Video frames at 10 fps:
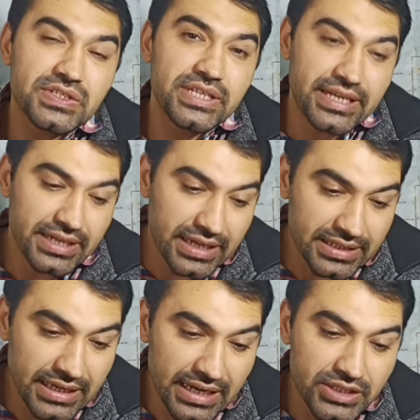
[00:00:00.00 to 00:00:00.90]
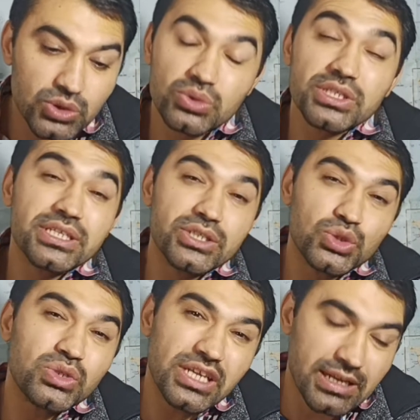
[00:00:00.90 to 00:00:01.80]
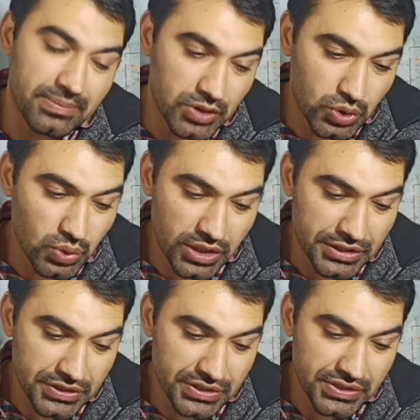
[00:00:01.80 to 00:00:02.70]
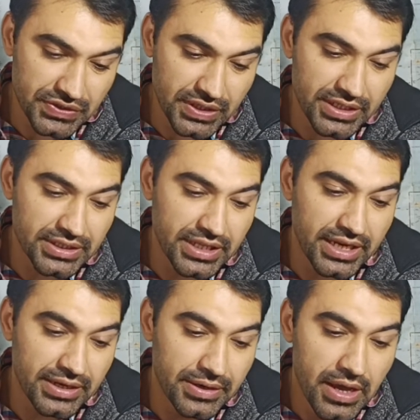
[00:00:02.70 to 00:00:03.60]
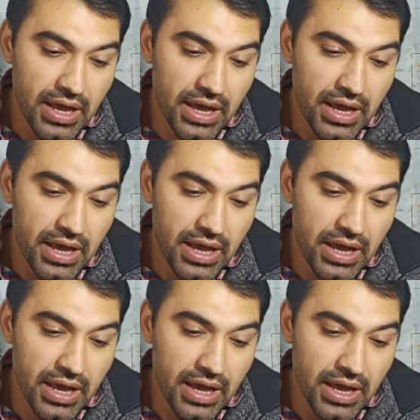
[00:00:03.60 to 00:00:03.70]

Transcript: that led to the union of the two countries, and then